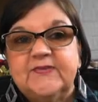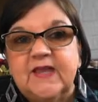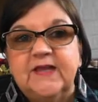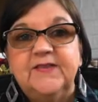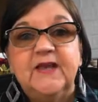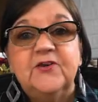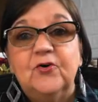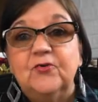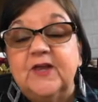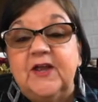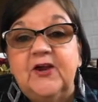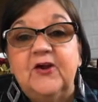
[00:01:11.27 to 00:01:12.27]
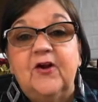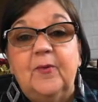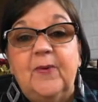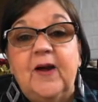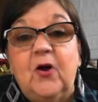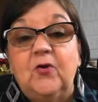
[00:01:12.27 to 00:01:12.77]
And they don't care
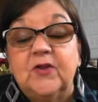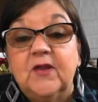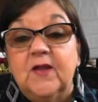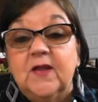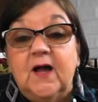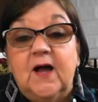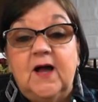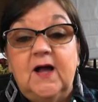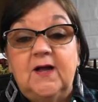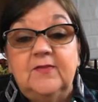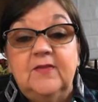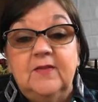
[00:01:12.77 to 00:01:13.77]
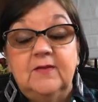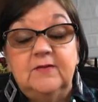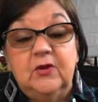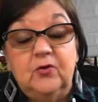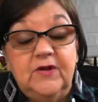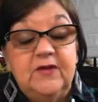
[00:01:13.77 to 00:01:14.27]
about,
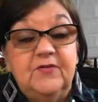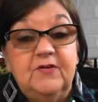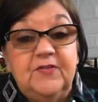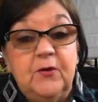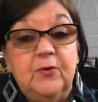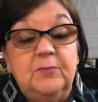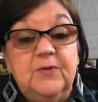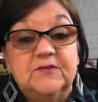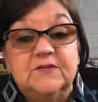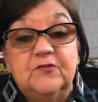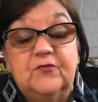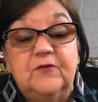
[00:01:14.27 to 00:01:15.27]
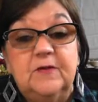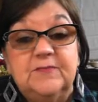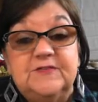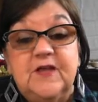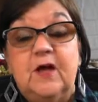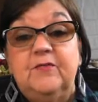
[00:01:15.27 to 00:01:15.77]
even if they were in business for
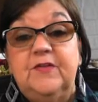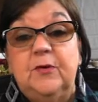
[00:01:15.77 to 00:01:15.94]
themselves,